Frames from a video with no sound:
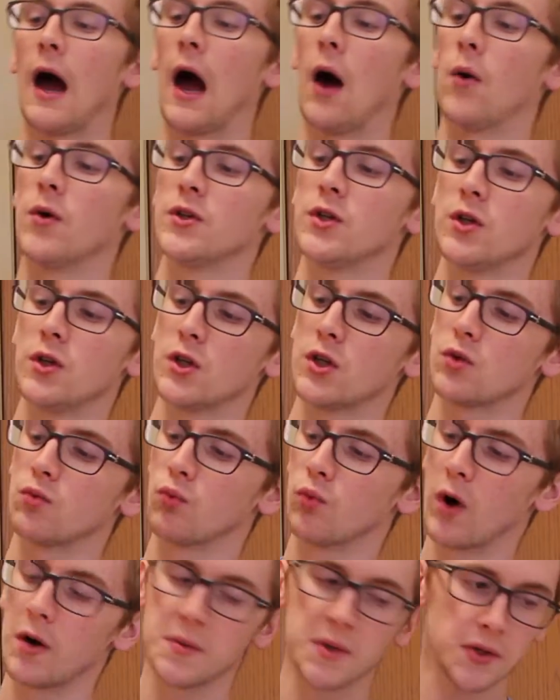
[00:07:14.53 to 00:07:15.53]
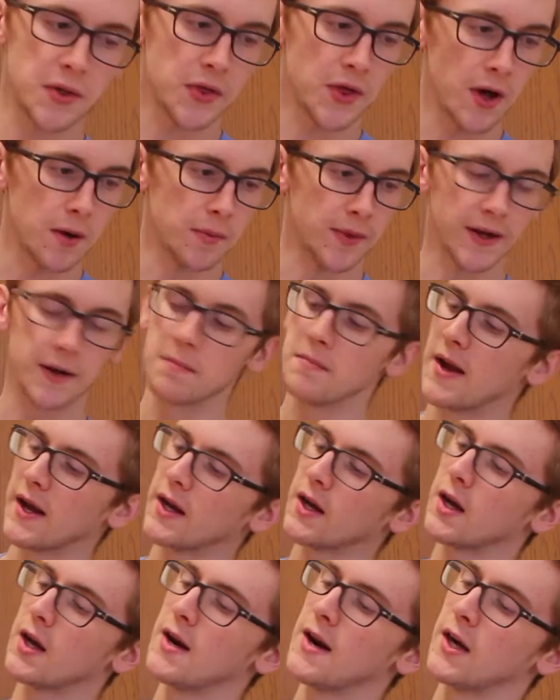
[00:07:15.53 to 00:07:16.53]
I want you to just rub your thumb, like
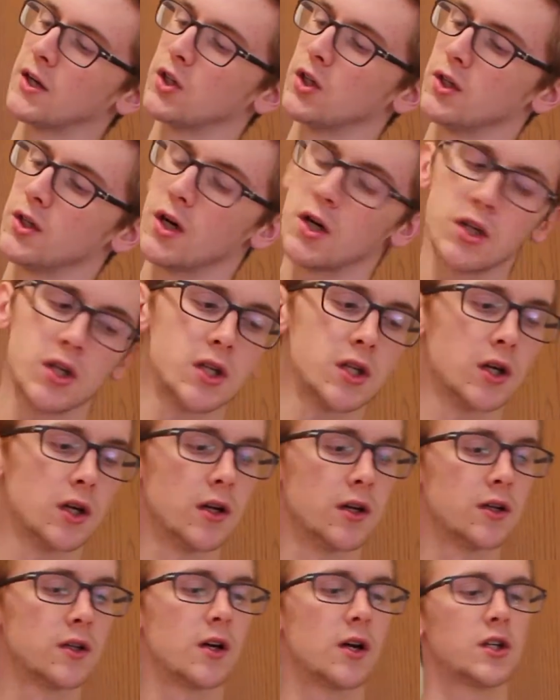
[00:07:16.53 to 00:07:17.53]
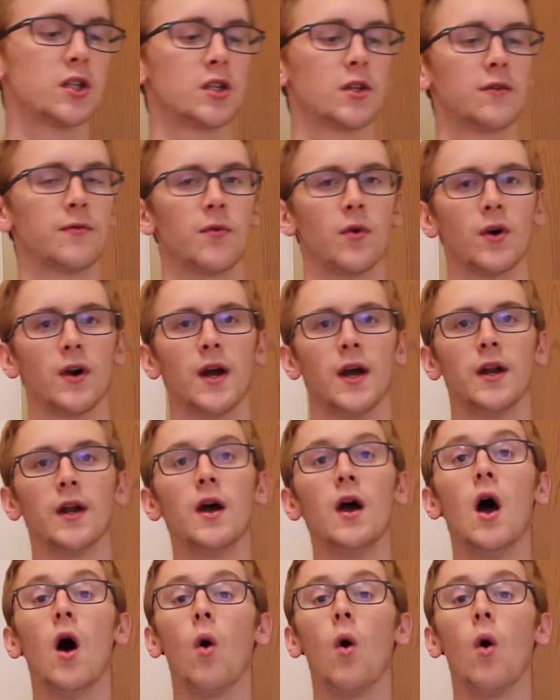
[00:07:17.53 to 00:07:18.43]
make a connection, touch their forehead.